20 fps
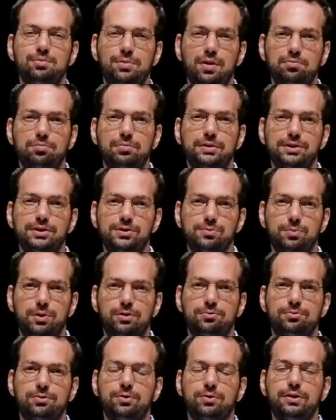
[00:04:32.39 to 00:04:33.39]
probably a
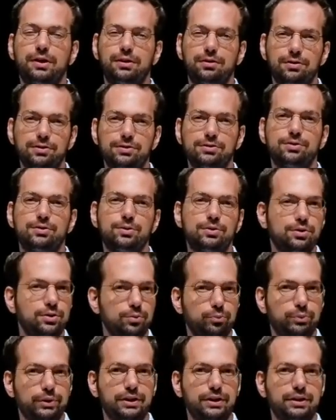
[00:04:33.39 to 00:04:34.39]
smartphone, and also
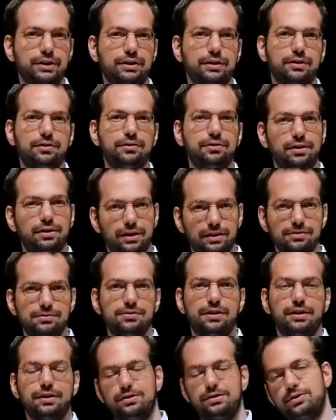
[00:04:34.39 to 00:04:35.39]
could be
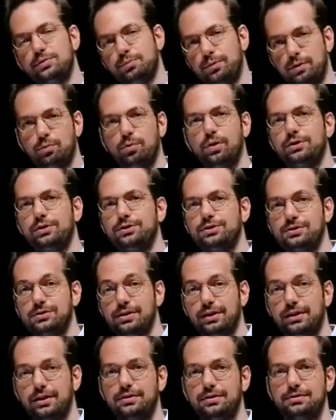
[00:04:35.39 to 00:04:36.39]
things like the
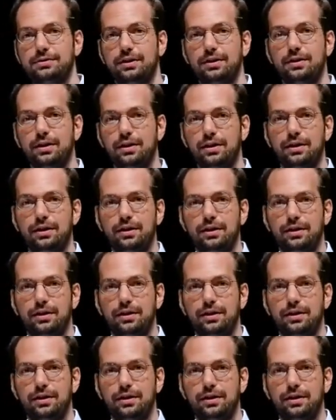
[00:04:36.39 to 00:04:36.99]
smartwatches, like I said.